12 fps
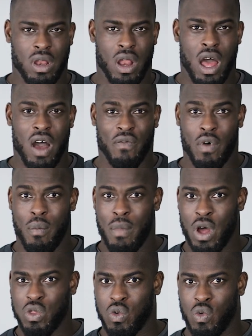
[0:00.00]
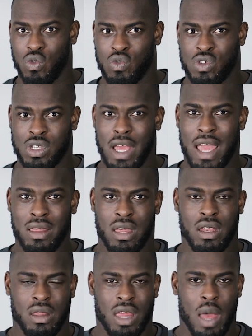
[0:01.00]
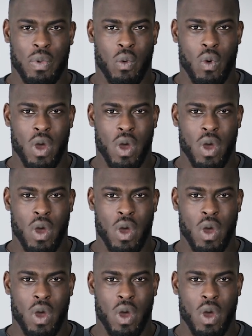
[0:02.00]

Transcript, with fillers: and other muscles into this type of